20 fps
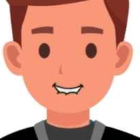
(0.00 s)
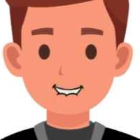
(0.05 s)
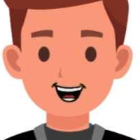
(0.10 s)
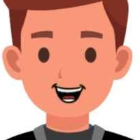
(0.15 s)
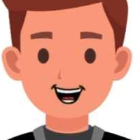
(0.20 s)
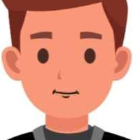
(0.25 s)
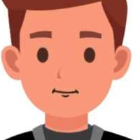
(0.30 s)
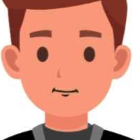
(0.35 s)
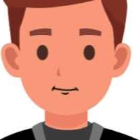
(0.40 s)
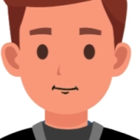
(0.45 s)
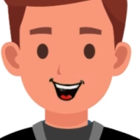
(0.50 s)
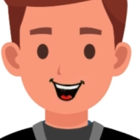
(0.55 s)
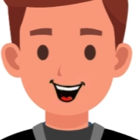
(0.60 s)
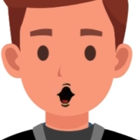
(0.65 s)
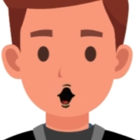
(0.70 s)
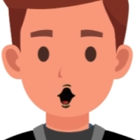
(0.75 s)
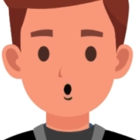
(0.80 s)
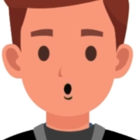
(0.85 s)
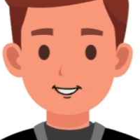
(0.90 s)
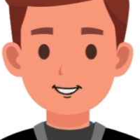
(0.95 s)
In the
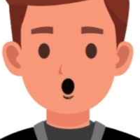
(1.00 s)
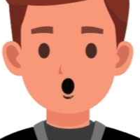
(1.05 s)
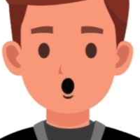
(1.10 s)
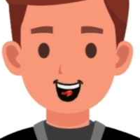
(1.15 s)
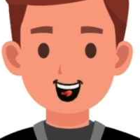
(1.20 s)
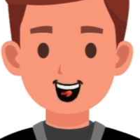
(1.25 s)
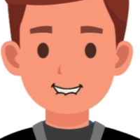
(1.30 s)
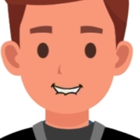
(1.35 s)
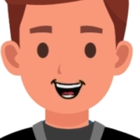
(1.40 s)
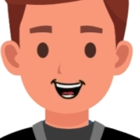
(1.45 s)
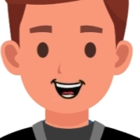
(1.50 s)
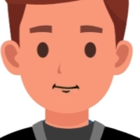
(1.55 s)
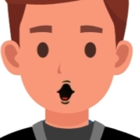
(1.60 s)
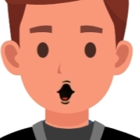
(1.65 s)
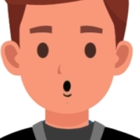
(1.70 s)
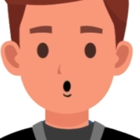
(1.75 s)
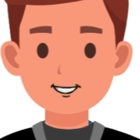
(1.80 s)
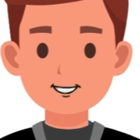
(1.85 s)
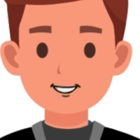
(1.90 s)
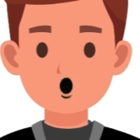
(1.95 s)
previous lesson, we
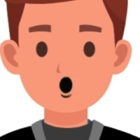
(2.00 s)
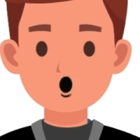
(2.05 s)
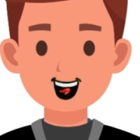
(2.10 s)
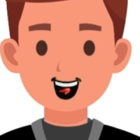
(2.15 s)
practiced